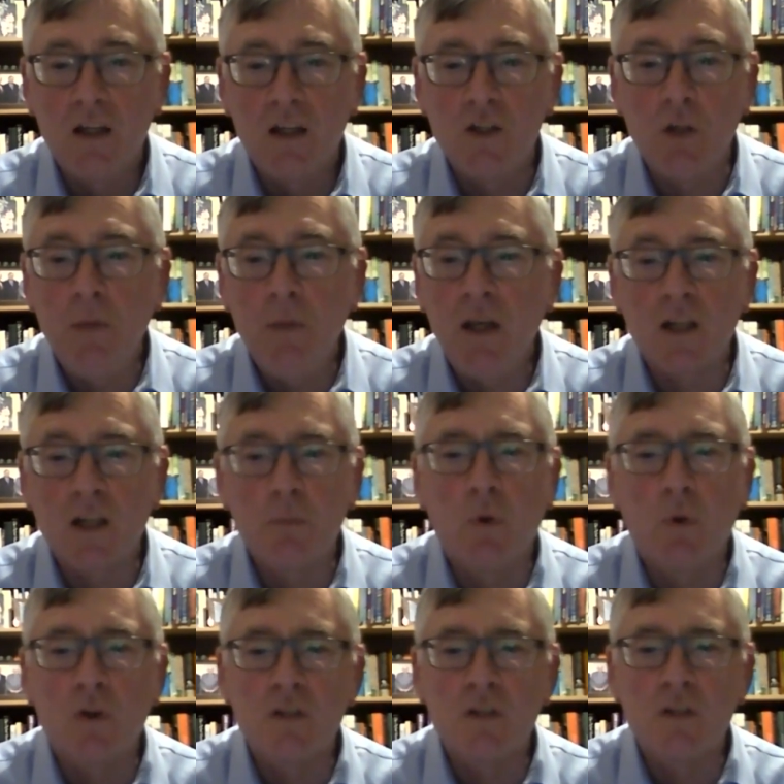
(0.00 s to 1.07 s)
Germany
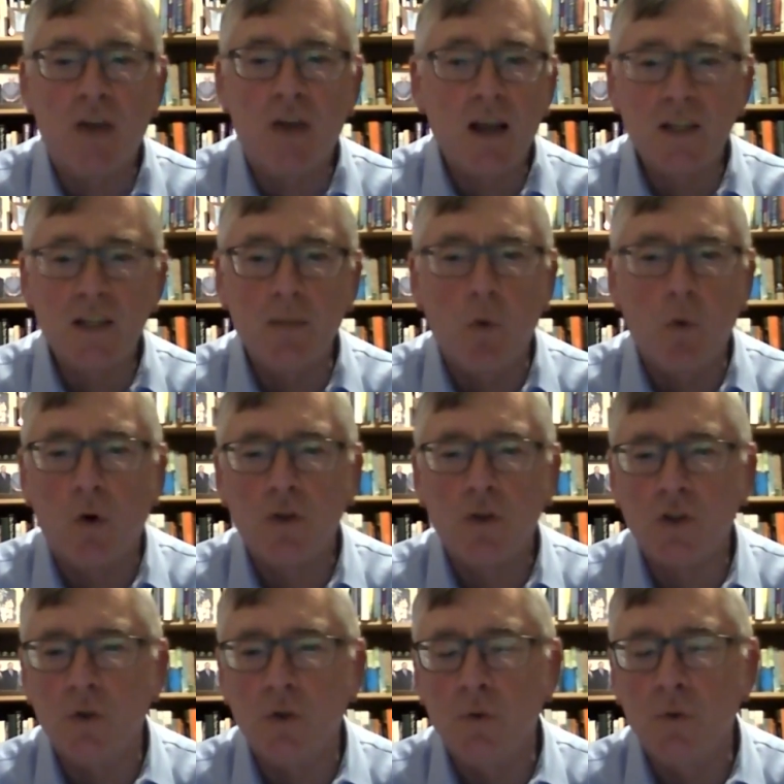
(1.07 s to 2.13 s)
exports vastly more
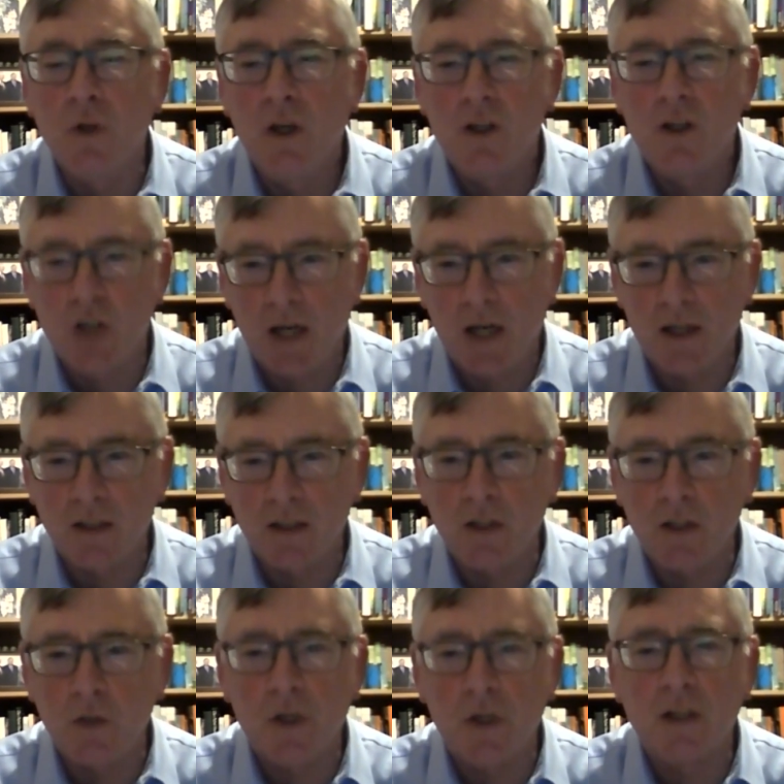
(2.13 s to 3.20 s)
to China than
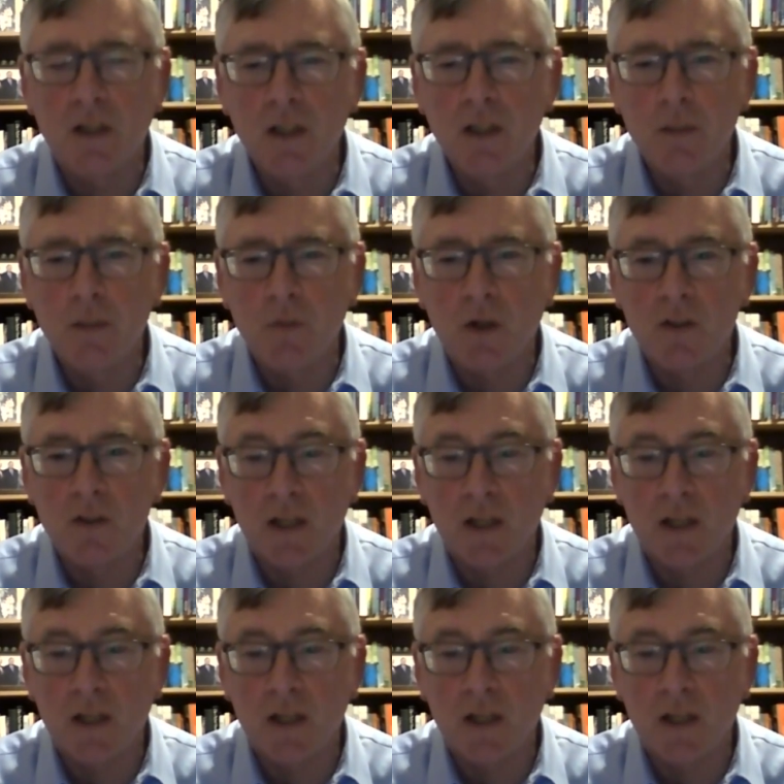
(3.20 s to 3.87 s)
the United Kingdom does.